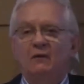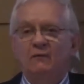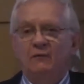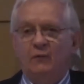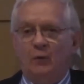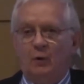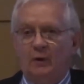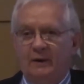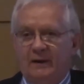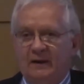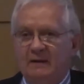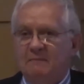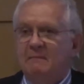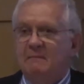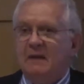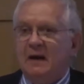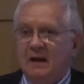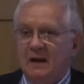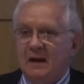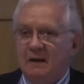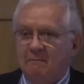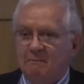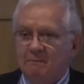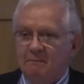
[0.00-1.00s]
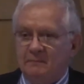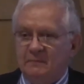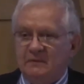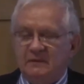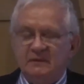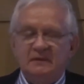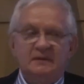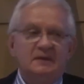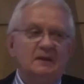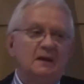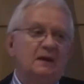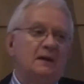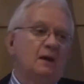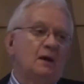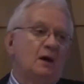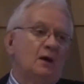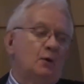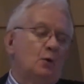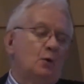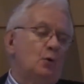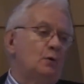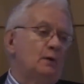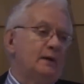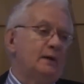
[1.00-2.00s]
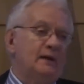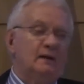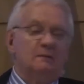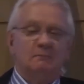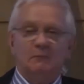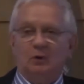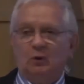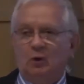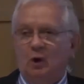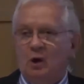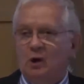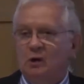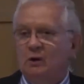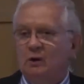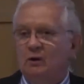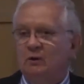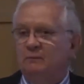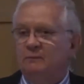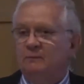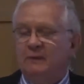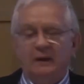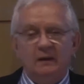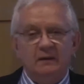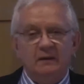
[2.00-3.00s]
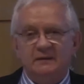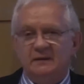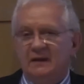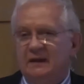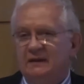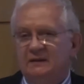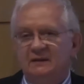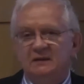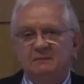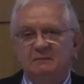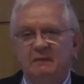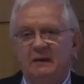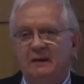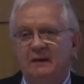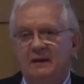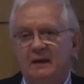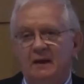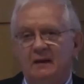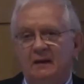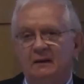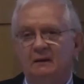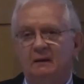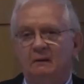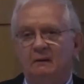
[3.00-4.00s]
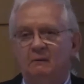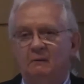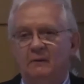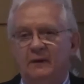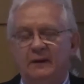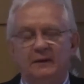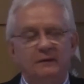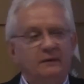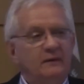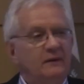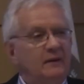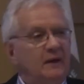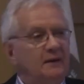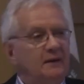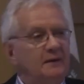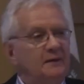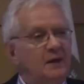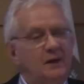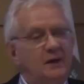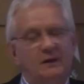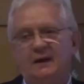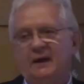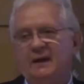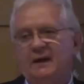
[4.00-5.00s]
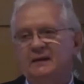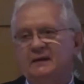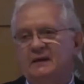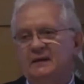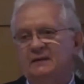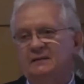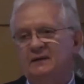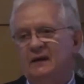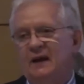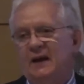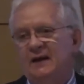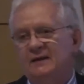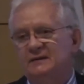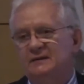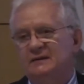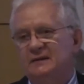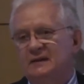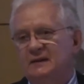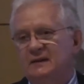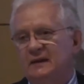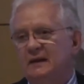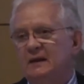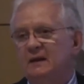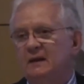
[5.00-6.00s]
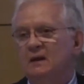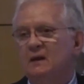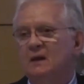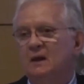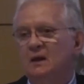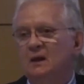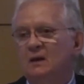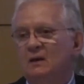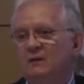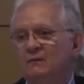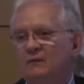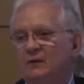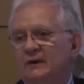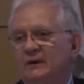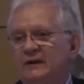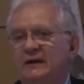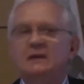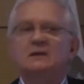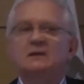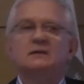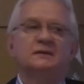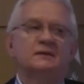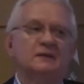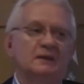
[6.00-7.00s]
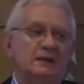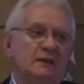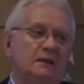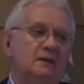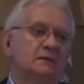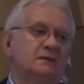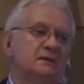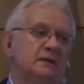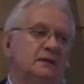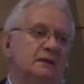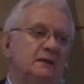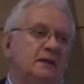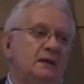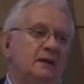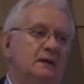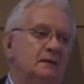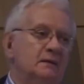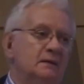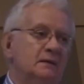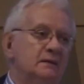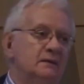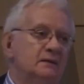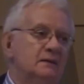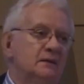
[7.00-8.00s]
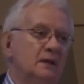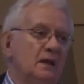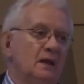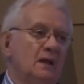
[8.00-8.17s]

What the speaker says: for imams, not only in Morocco, because that's been done with Dar Hadith al-Hassaniya for years and years and years,